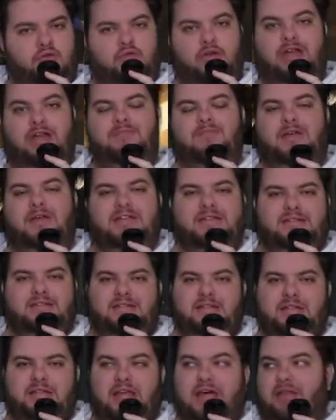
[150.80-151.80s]
red
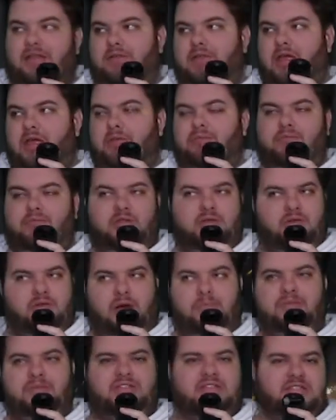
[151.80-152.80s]
mist that
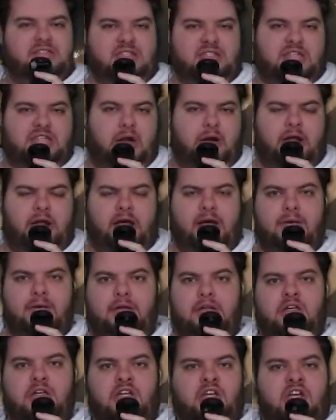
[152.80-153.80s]
encompasses this area,
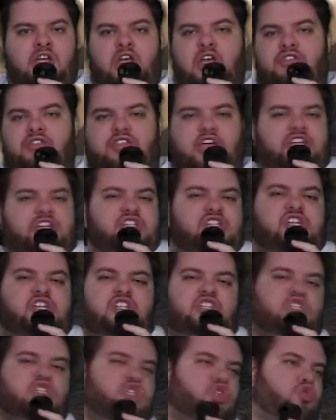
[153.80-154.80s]
they just get
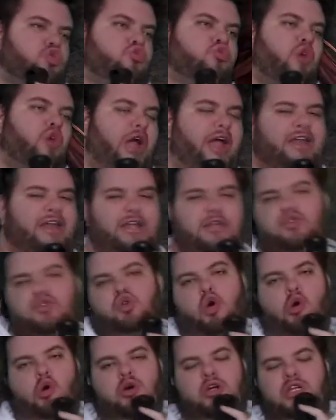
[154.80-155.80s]
shredded,
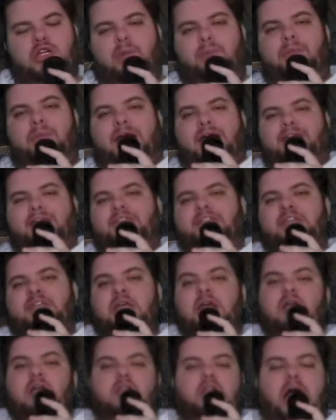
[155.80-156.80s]
torn to bits.
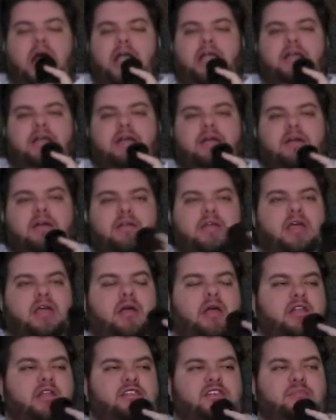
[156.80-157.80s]
Like,
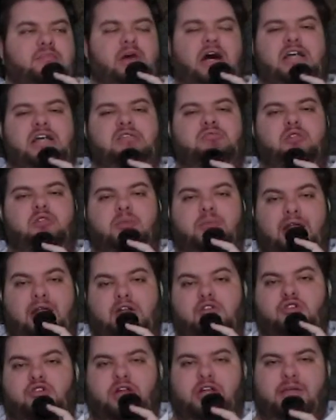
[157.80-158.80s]
it's impossible to
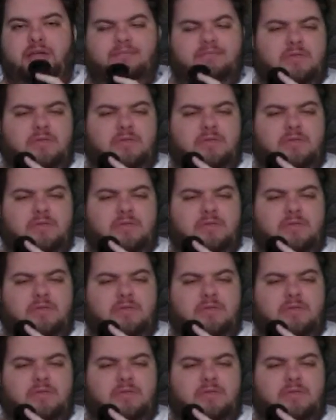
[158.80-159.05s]
penetrate it.